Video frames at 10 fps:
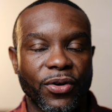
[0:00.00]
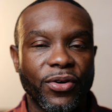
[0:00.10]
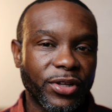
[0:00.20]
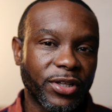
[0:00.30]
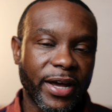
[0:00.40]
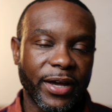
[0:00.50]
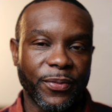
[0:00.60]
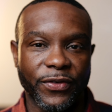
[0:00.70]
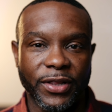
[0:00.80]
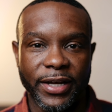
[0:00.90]
on the line
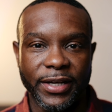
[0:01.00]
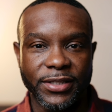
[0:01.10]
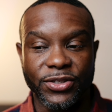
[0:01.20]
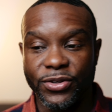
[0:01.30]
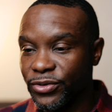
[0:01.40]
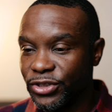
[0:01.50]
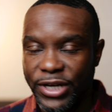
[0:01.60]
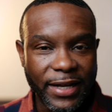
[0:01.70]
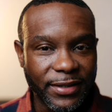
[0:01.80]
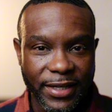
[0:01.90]
with clients, you're
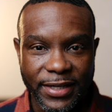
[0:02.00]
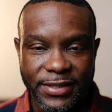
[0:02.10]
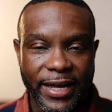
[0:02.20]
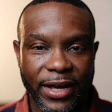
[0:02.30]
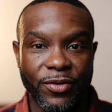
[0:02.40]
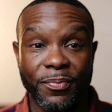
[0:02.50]
jotting things down.